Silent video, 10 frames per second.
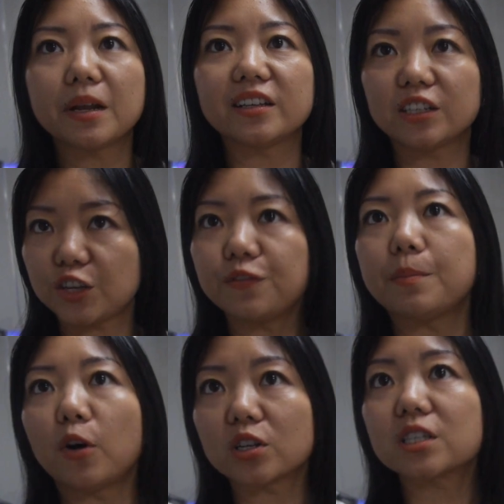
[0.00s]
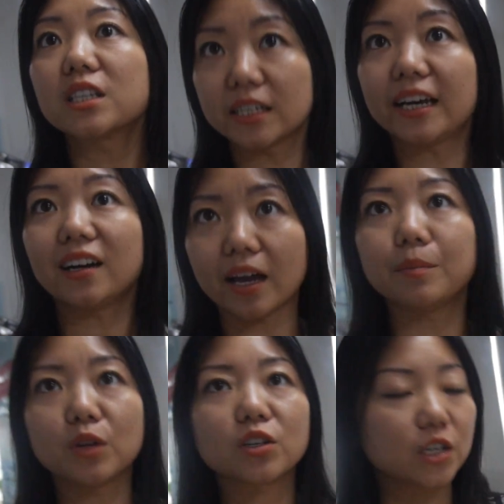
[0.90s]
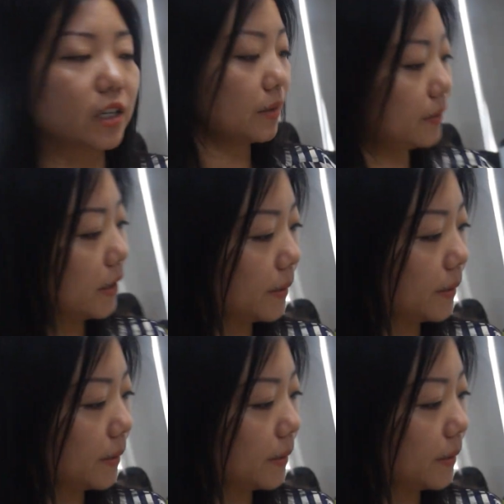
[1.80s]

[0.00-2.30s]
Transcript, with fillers: as the TV Amlogic. box. Amlogic. Yeah, Amlogic. Yeah.